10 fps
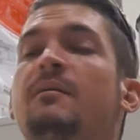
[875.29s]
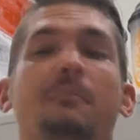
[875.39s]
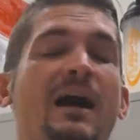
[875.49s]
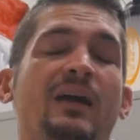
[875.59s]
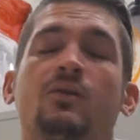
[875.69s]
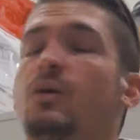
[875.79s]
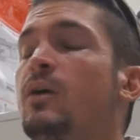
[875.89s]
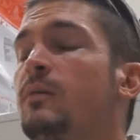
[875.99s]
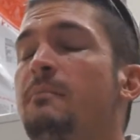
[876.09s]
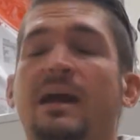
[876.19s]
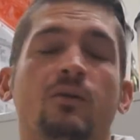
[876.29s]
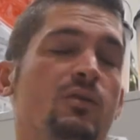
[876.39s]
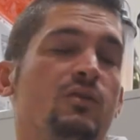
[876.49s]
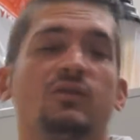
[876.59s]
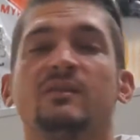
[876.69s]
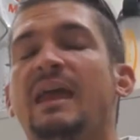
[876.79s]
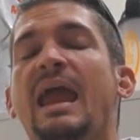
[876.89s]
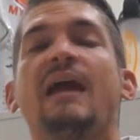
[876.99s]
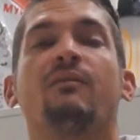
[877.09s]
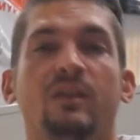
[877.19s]
macronutrients,
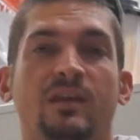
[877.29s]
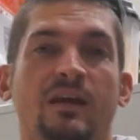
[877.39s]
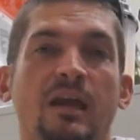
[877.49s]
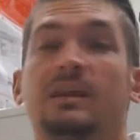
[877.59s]
everything.